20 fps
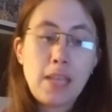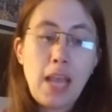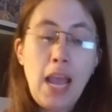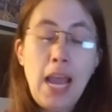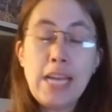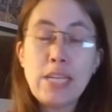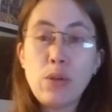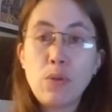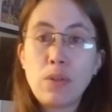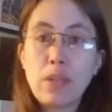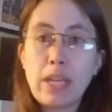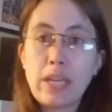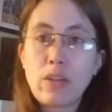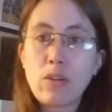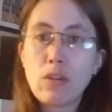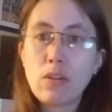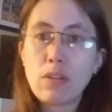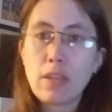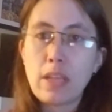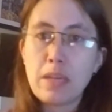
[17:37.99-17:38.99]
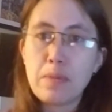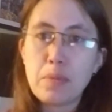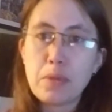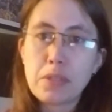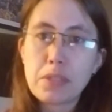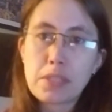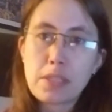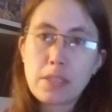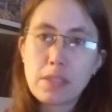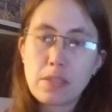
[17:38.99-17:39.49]
I don't like her
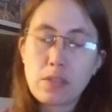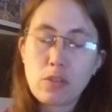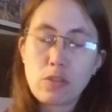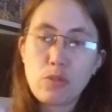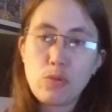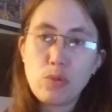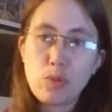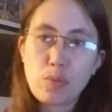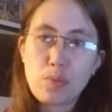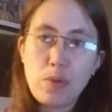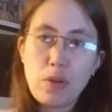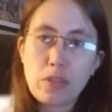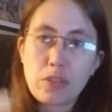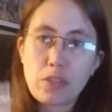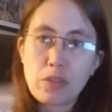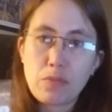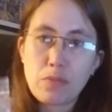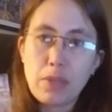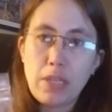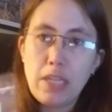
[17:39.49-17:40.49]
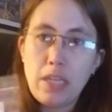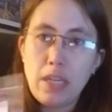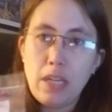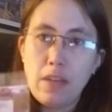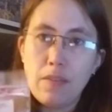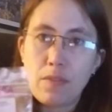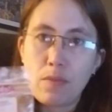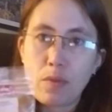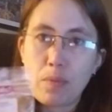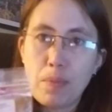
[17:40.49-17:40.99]
labels because they're too small to read,
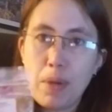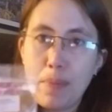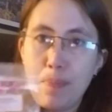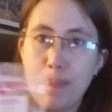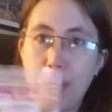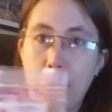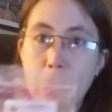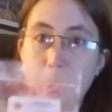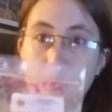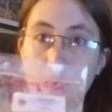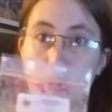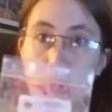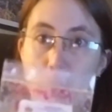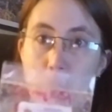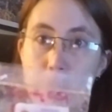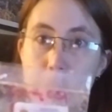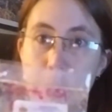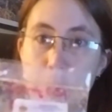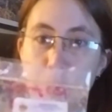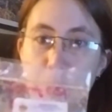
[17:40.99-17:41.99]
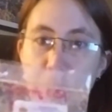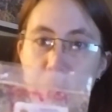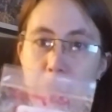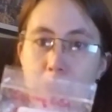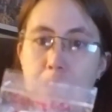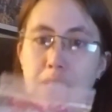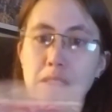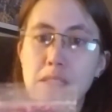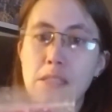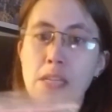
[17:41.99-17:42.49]
even with my bifocals on my
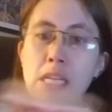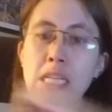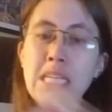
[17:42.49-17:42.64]
face.